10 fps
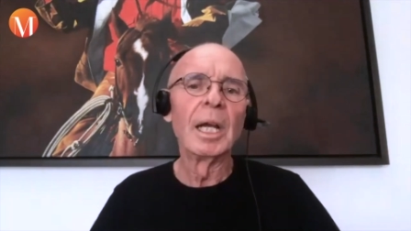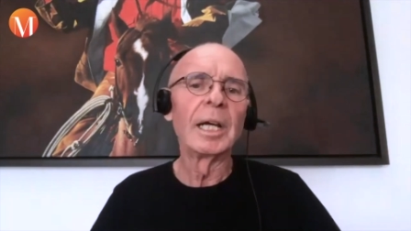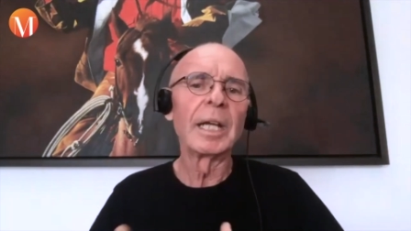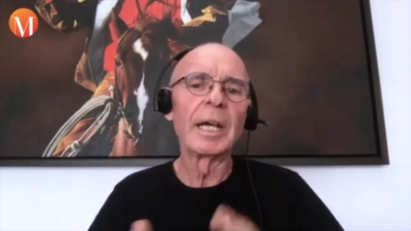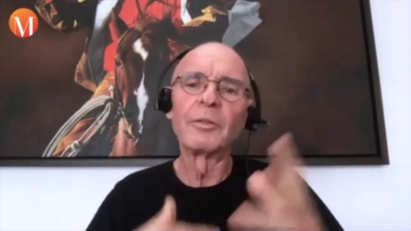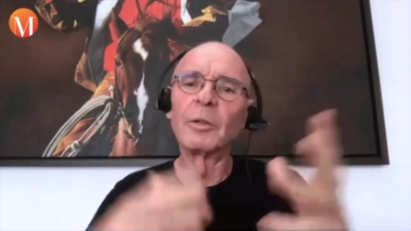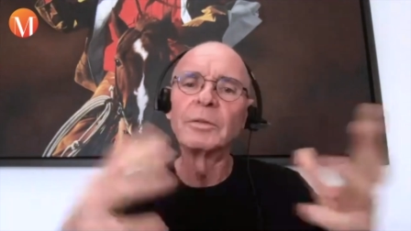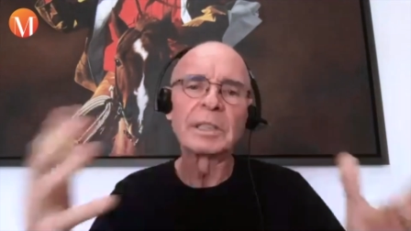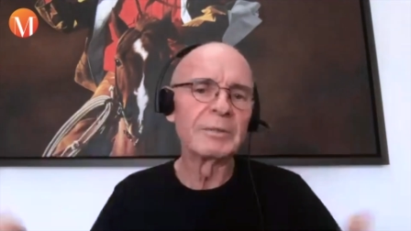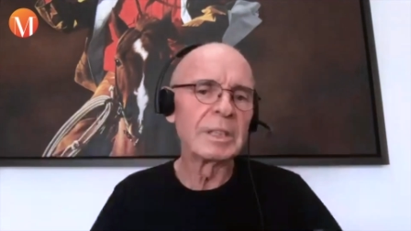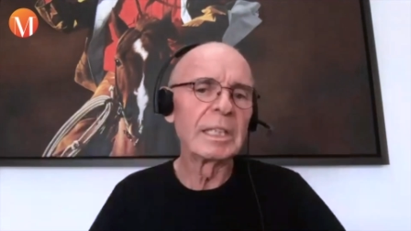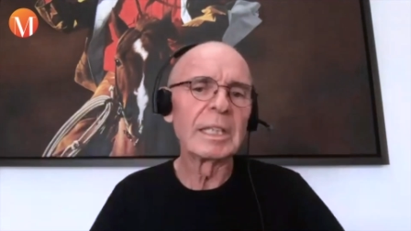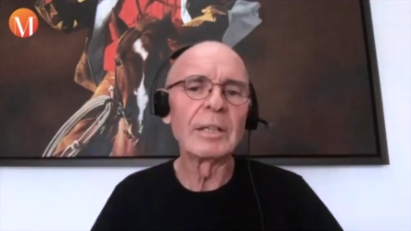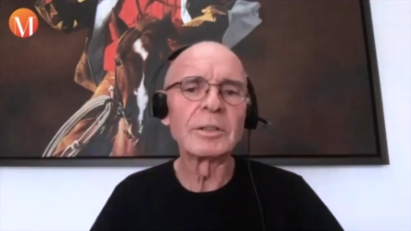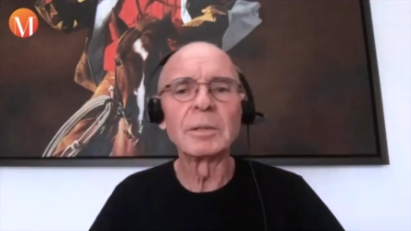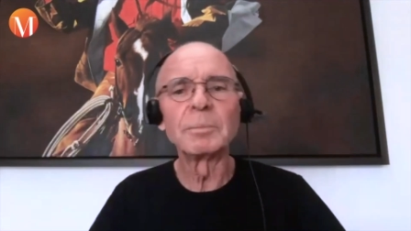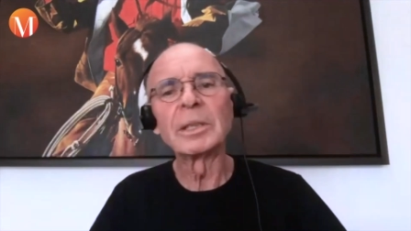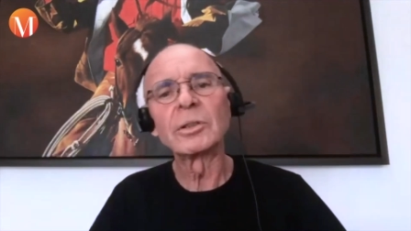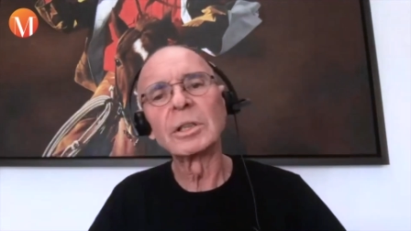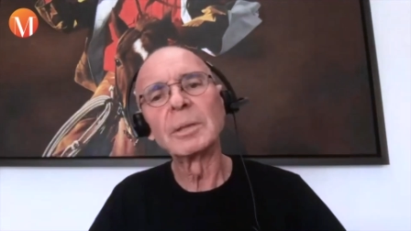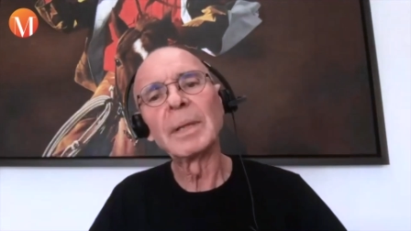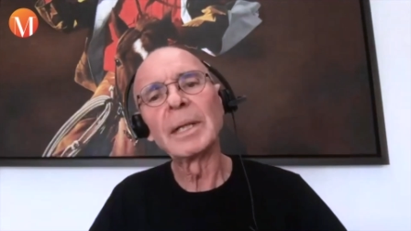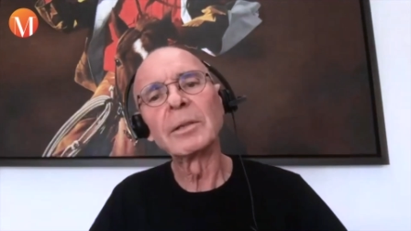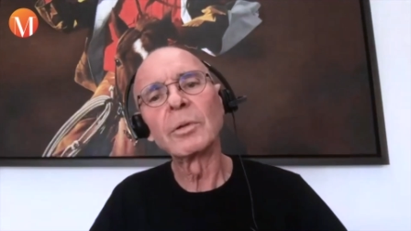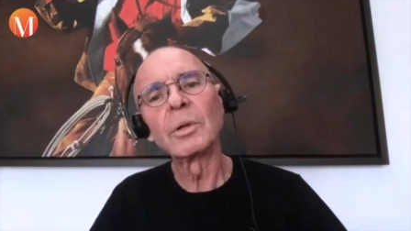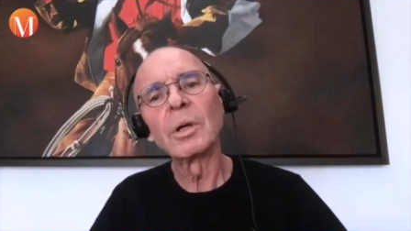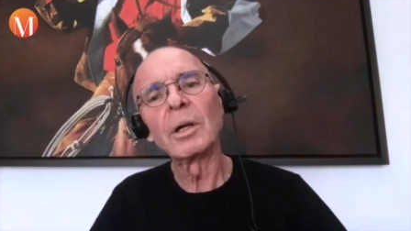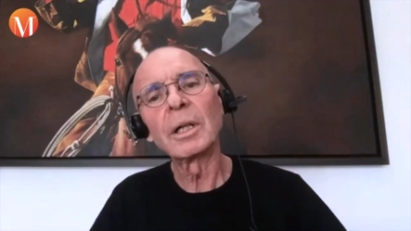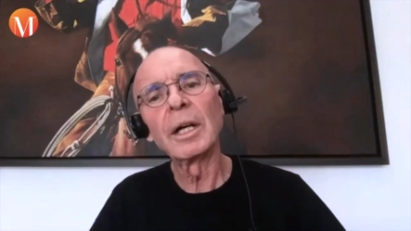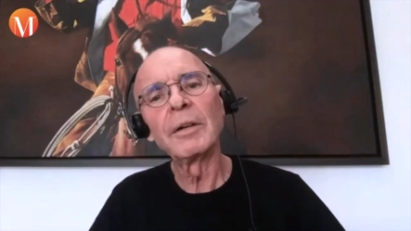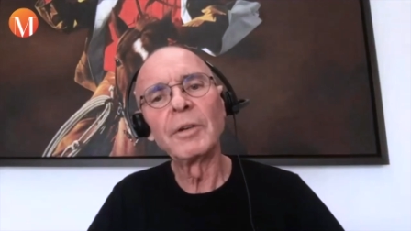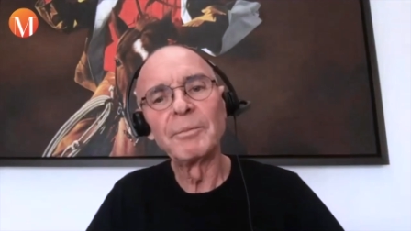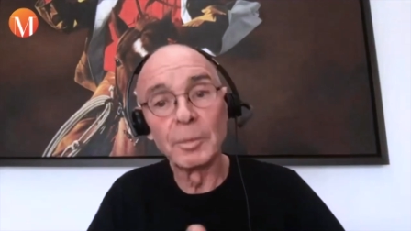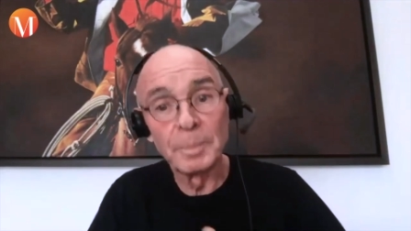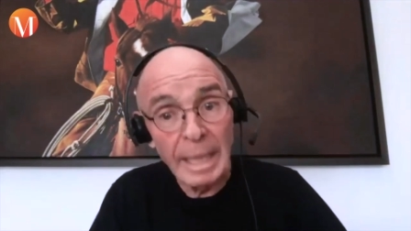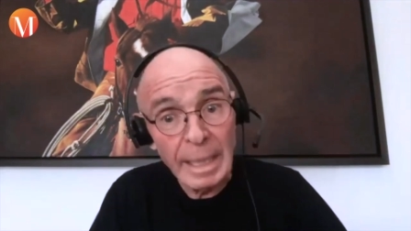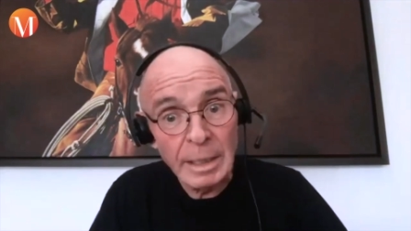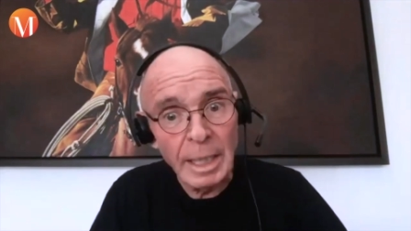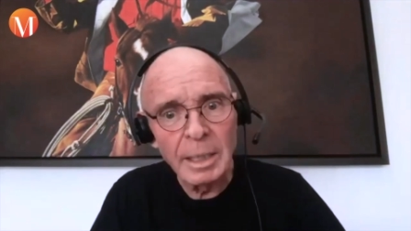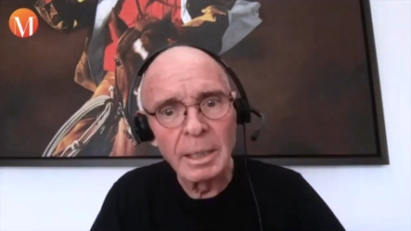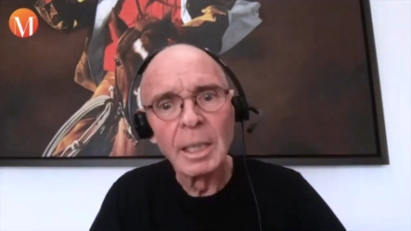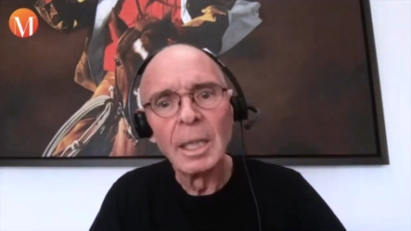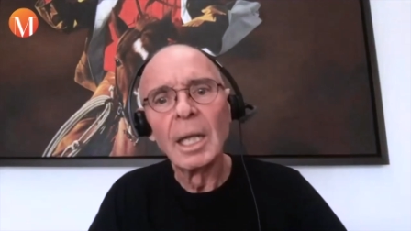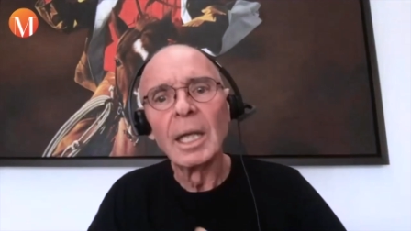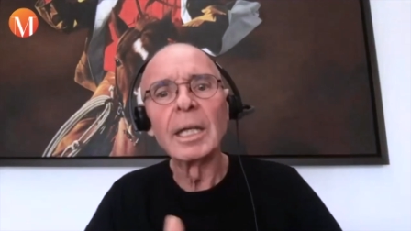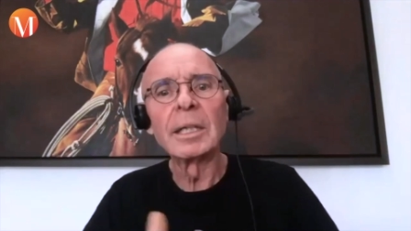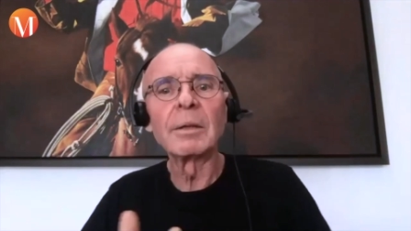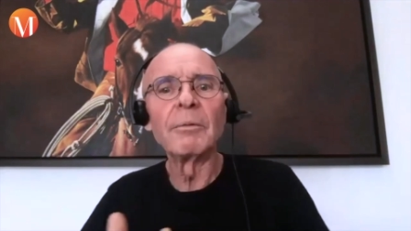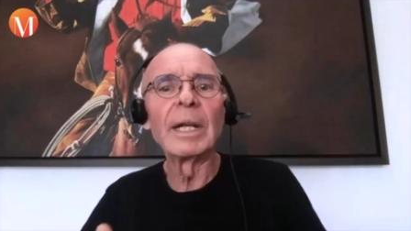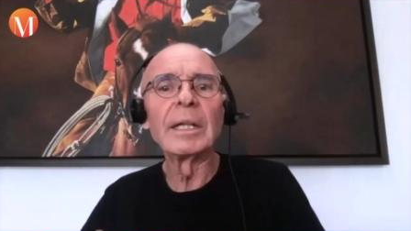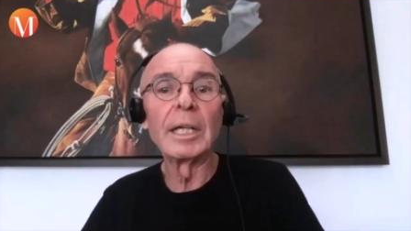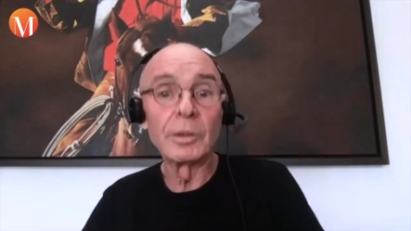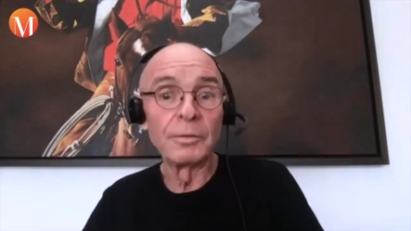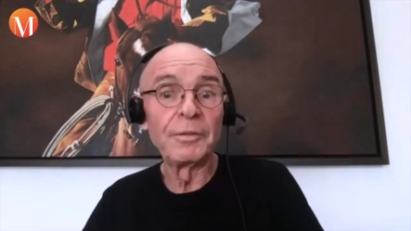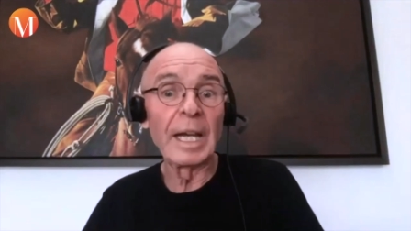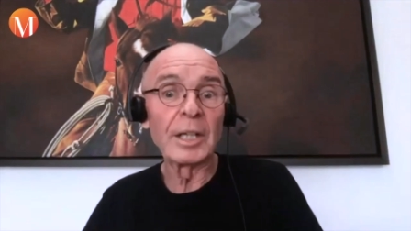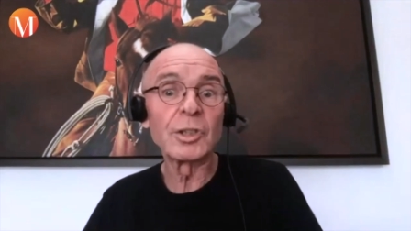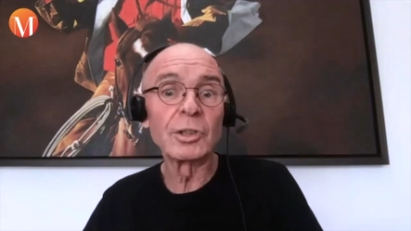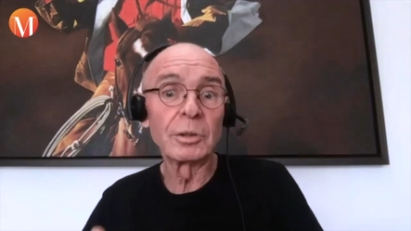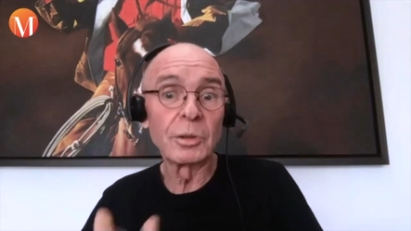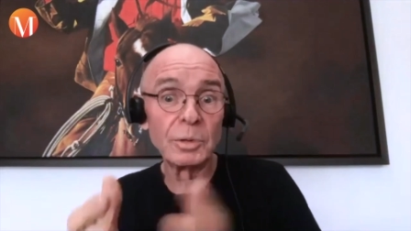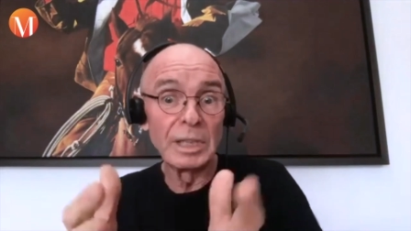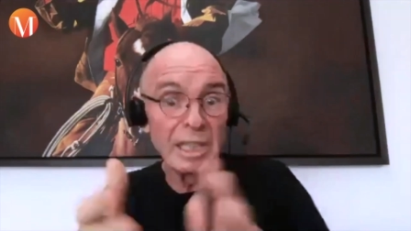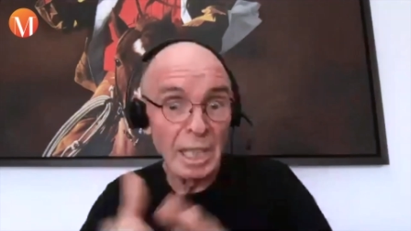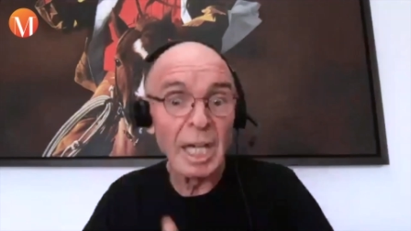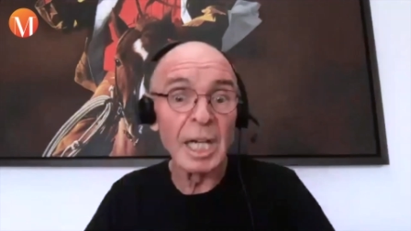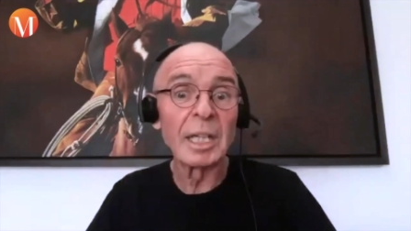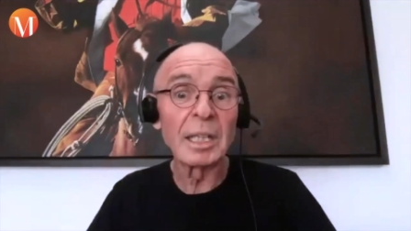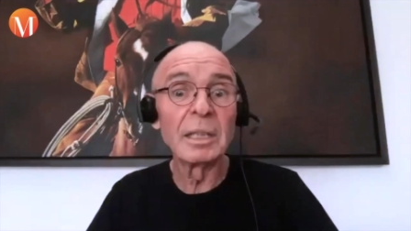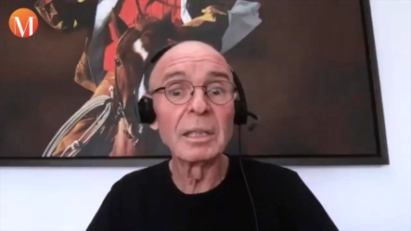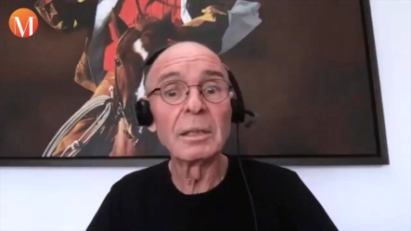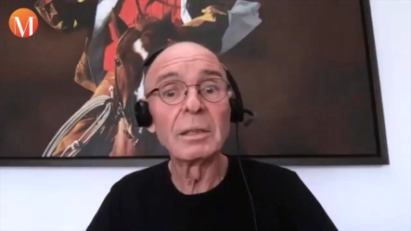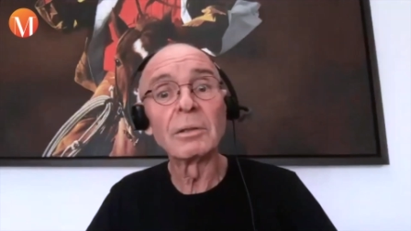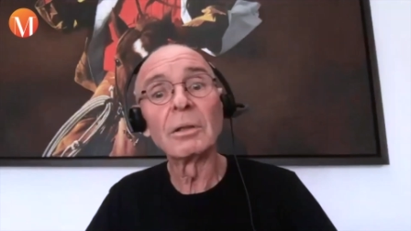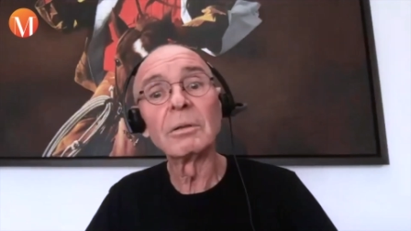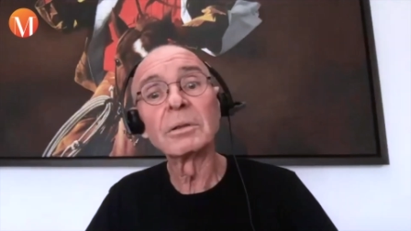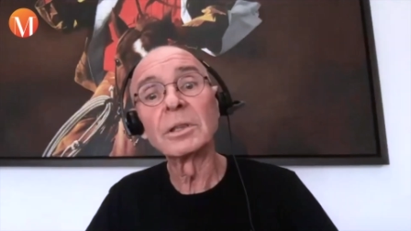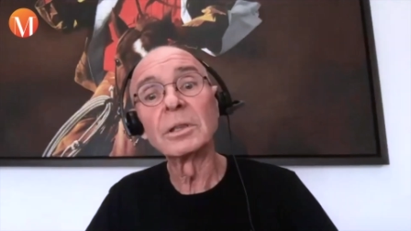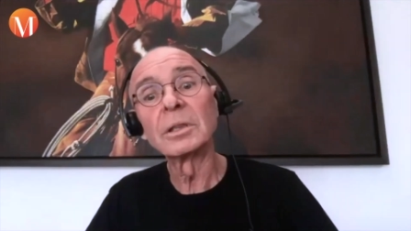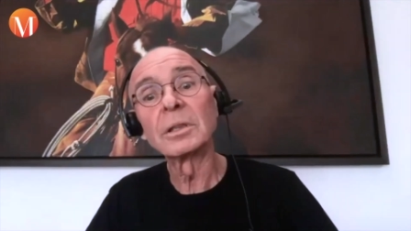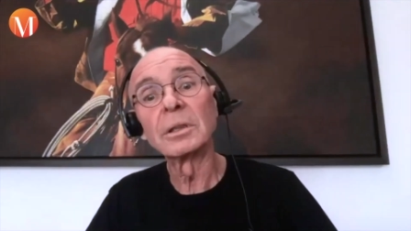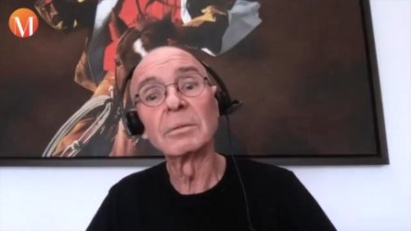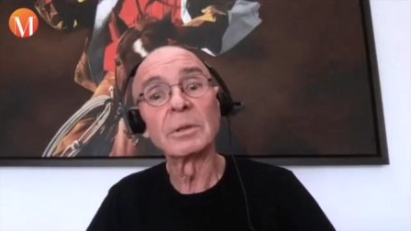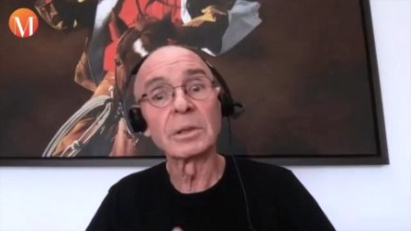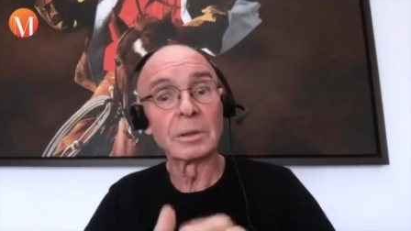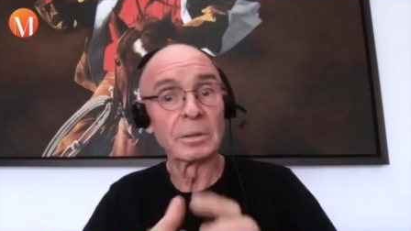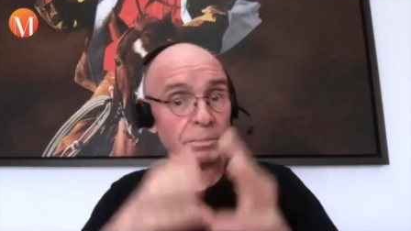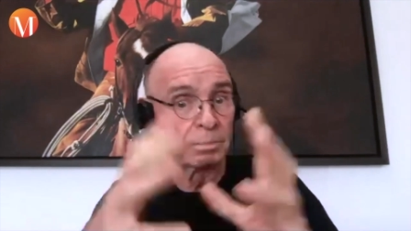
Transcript: And I have over 70,000 pictures in my rock archive. And from there, then it went into fashion through Nina Hagen. She was a